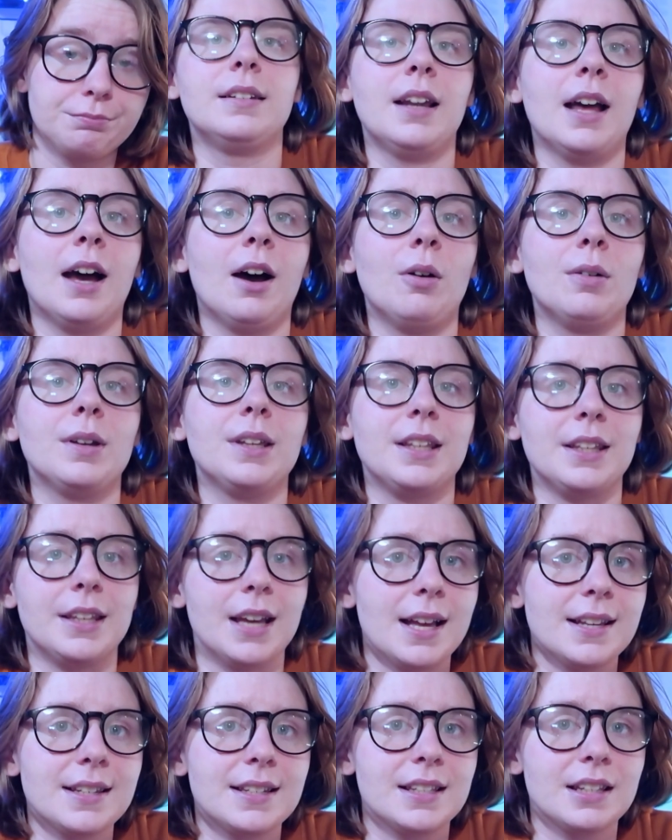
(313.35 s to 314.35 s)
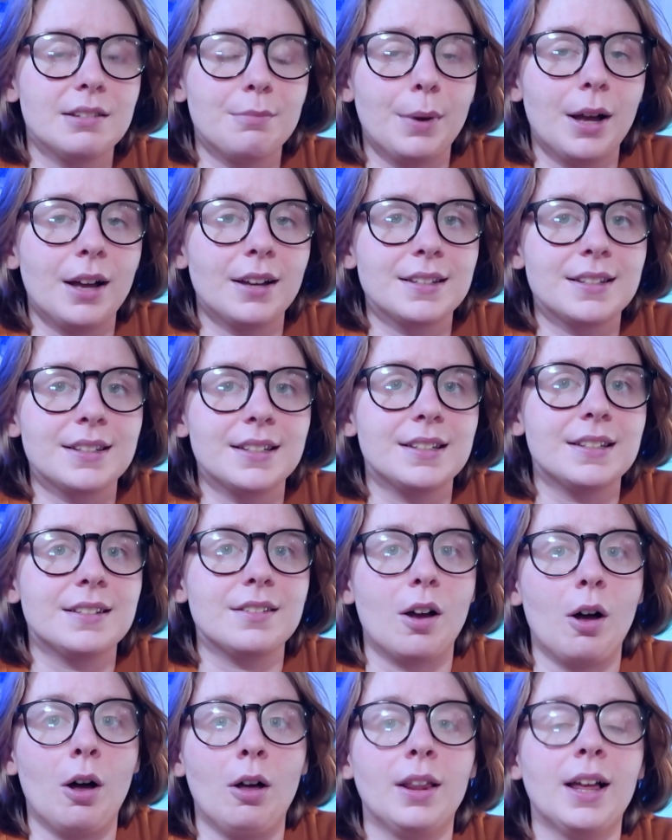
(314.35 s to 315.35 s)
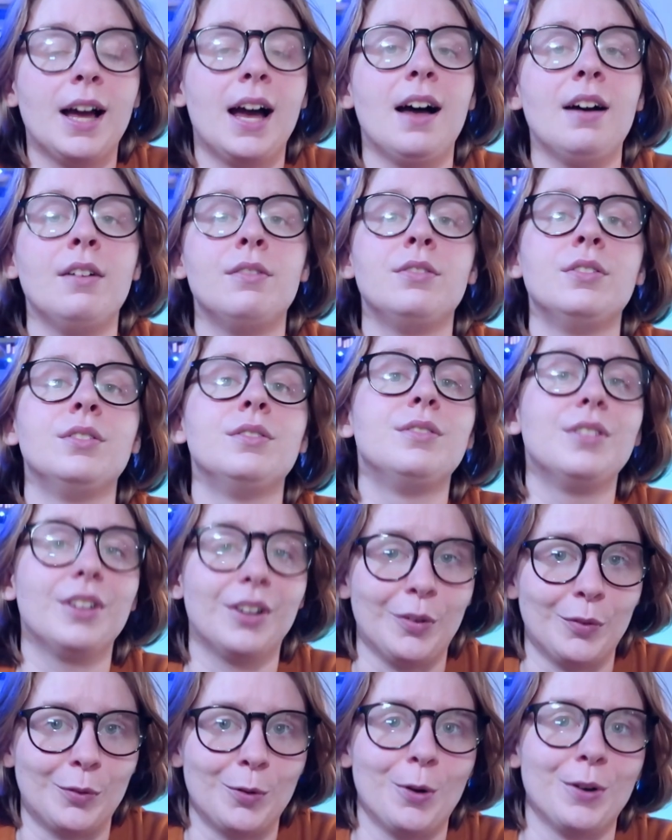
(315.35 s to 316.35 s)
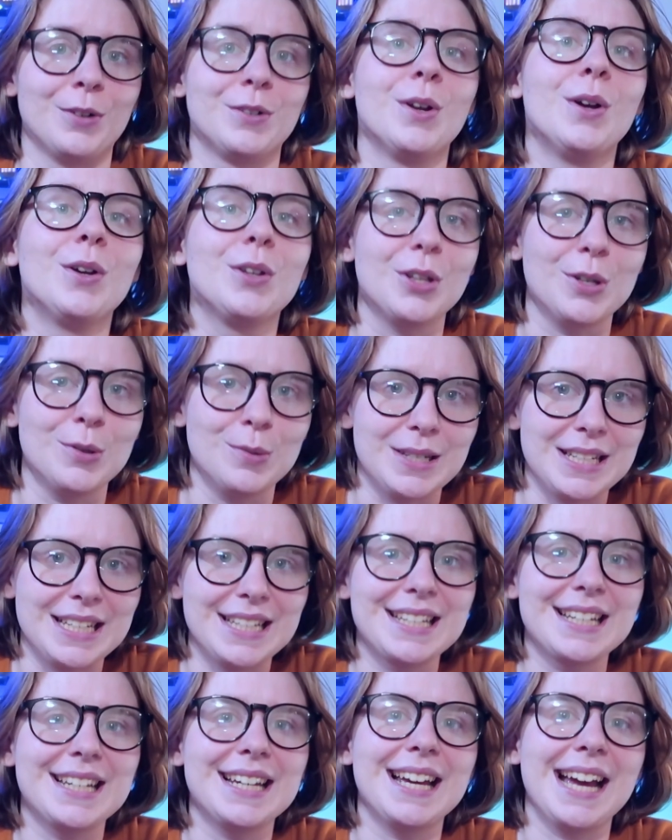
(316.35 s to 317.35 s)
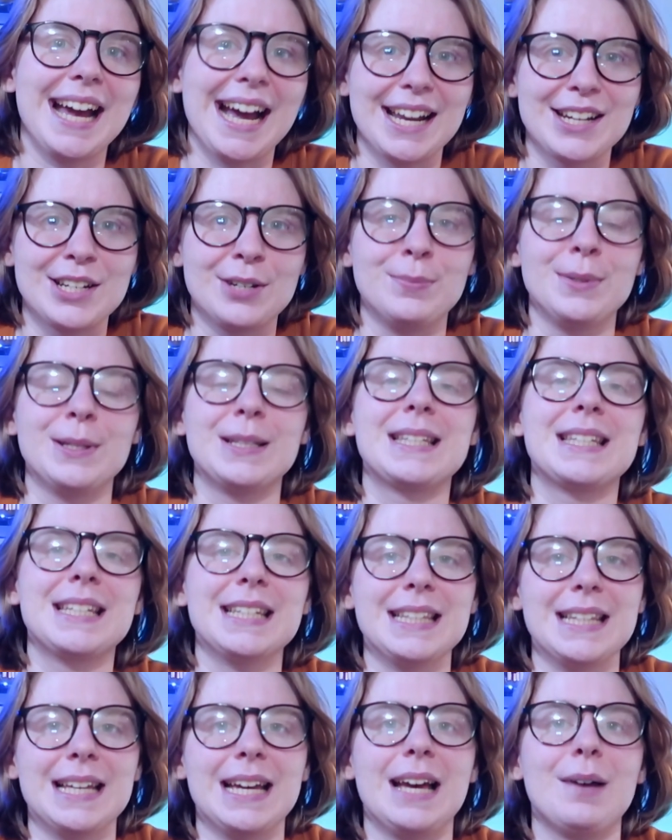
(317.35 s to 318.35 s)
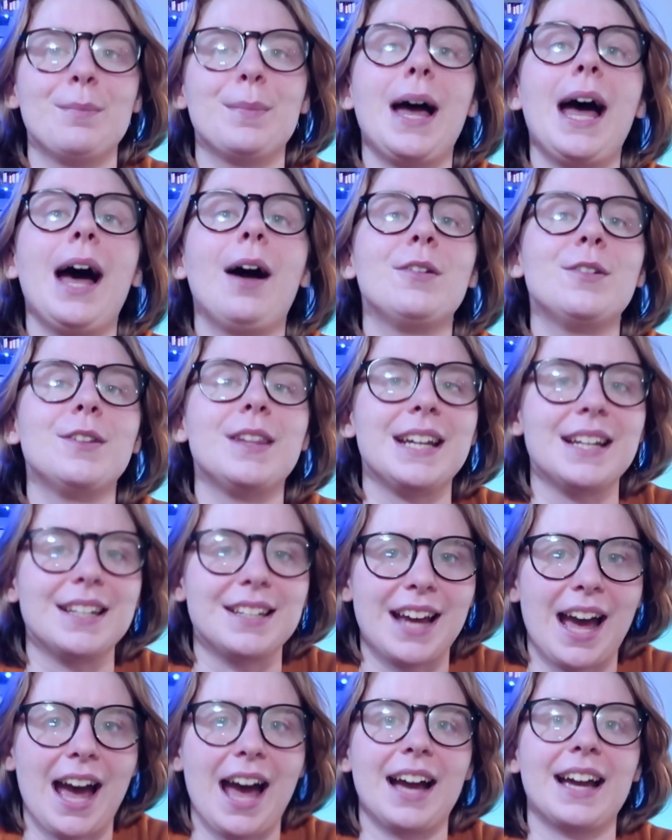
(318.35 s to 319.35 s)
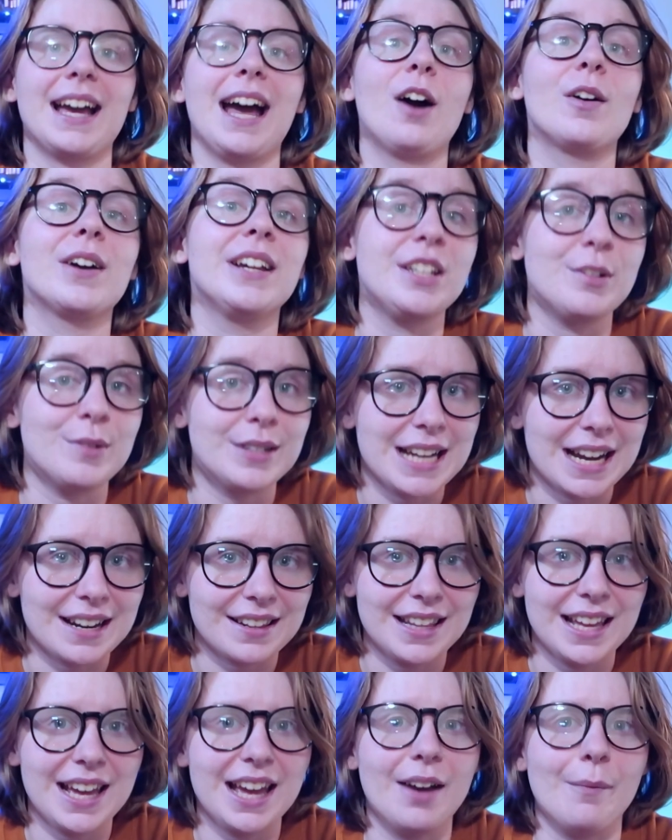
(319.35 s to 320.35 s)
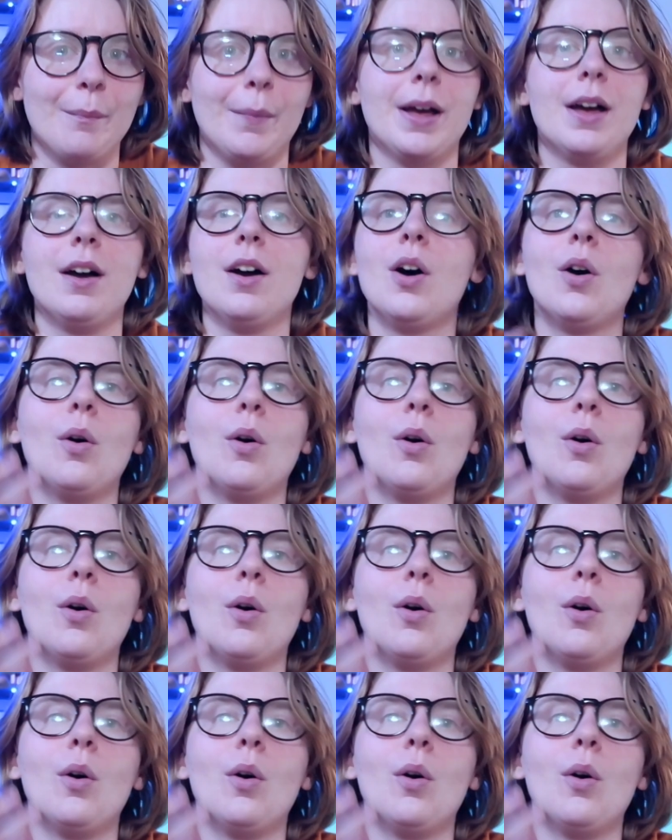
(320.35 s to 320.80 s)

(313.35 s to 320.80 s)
Now, yes, the bosses all have, of course, unique attributes to them. How do they attack? How can you attack them?